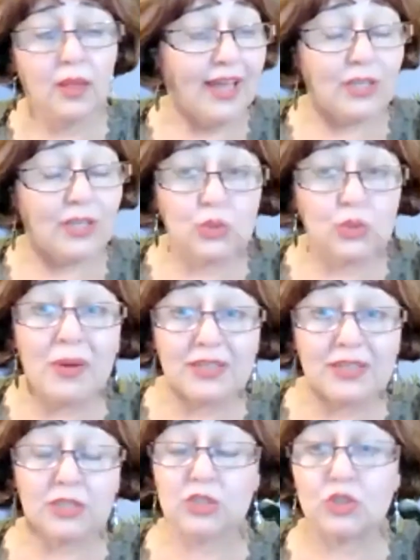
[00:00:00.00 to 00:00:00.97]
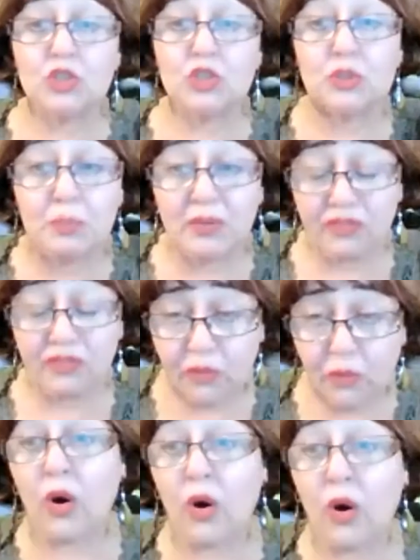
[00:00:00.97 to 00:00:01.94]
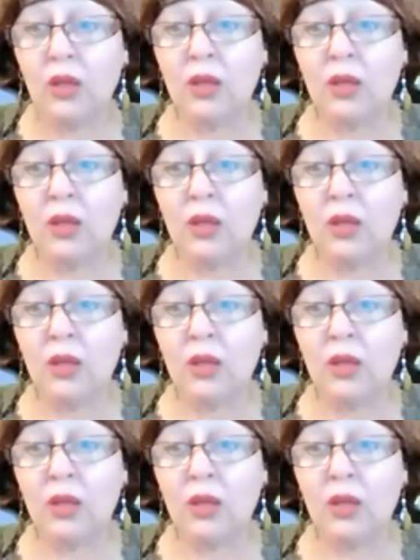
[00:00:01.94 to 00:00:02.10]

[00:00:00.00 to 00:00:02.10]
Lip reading: I do my research before